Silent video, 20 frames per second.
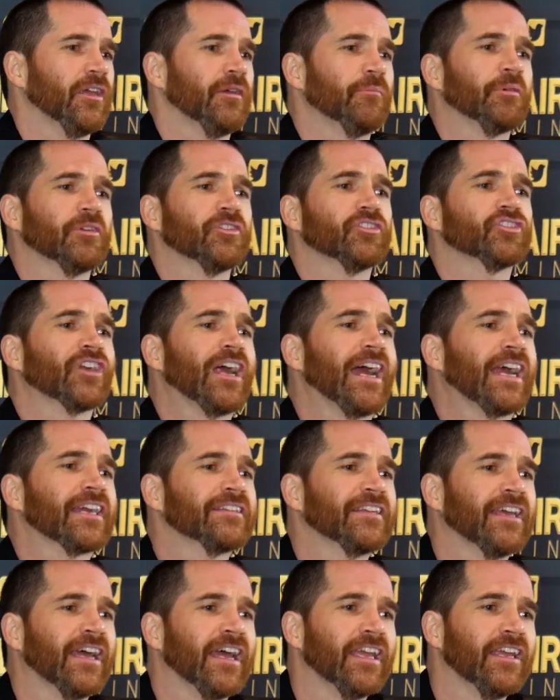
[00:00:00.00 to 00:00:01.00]
But track
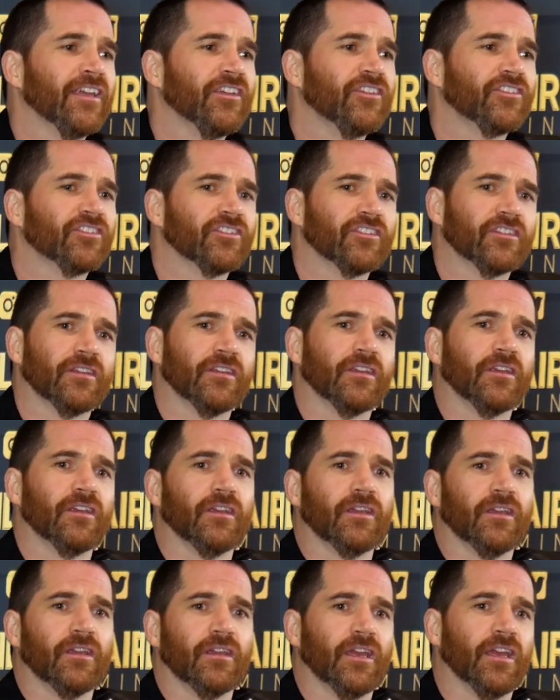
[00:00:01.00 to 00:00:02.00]
days
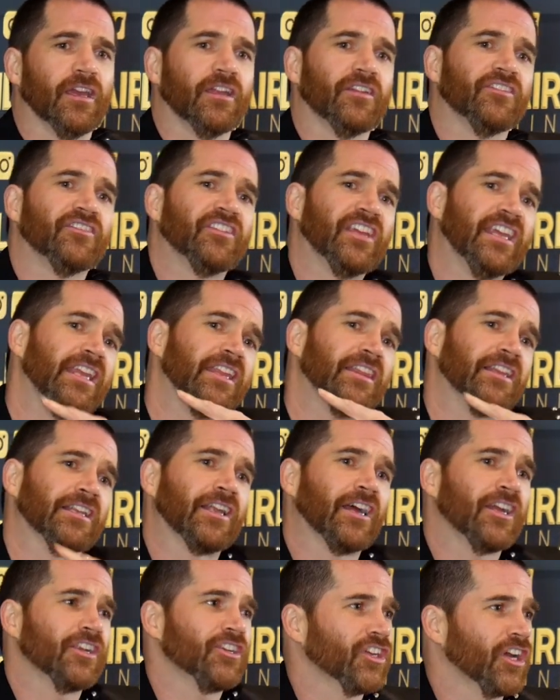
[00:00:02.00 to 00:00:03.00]
and teeth
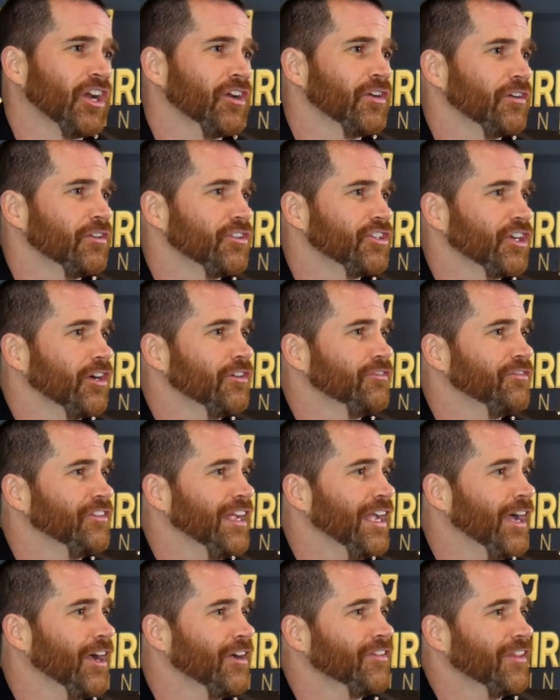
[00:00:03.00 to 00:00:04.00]
like Joe
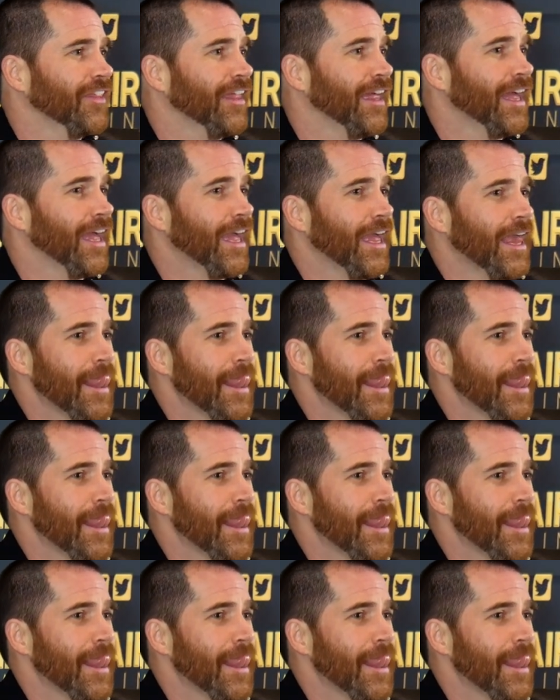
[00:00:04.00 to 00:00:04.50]
V over there,